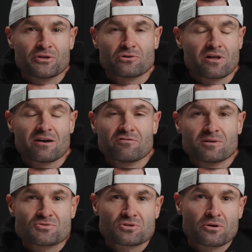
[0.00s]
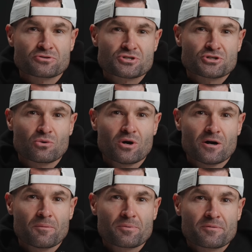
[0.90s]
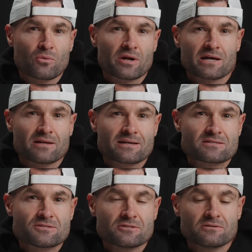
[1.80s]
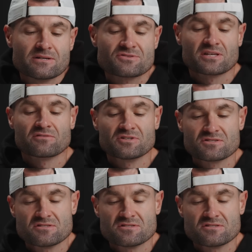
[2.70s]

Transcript: you'll have them start to show up. But what I like to do instead of these